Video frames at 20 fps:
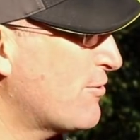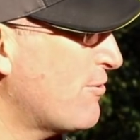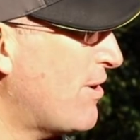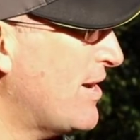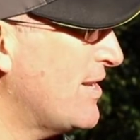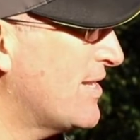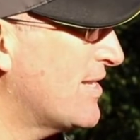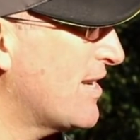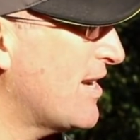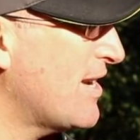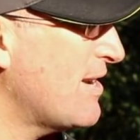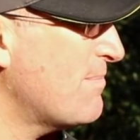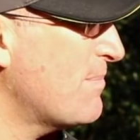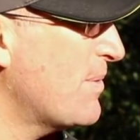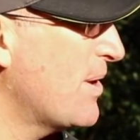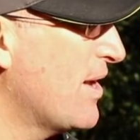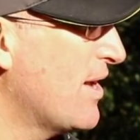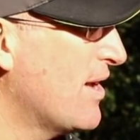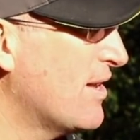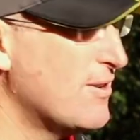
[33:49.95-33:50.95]
Great team,
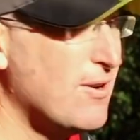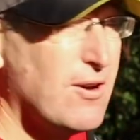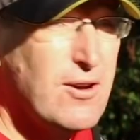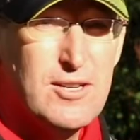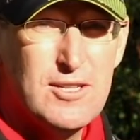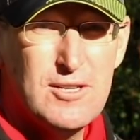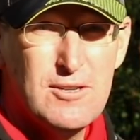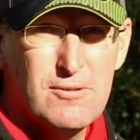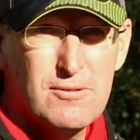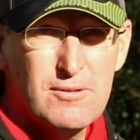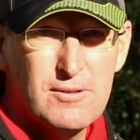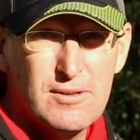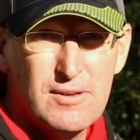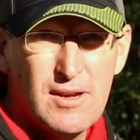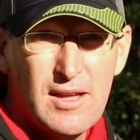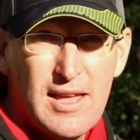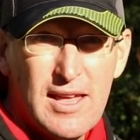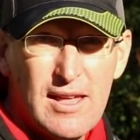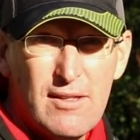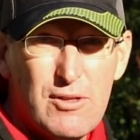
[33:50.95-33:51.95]
nice,
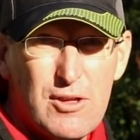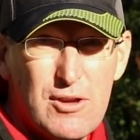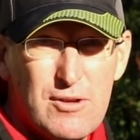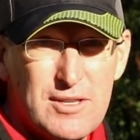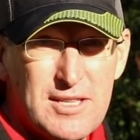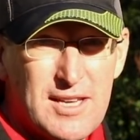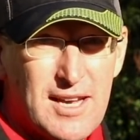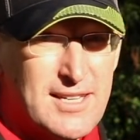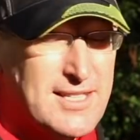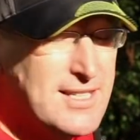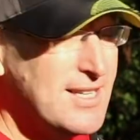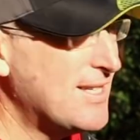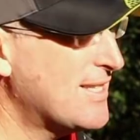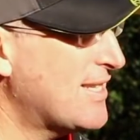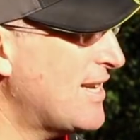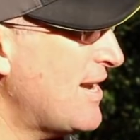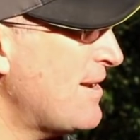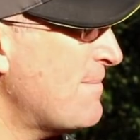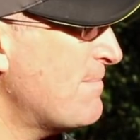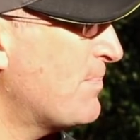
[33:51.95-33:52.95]
young, enthusiastic
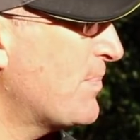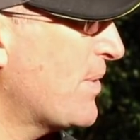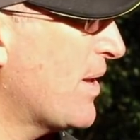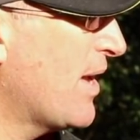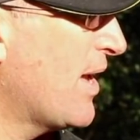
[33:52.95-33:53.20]
team.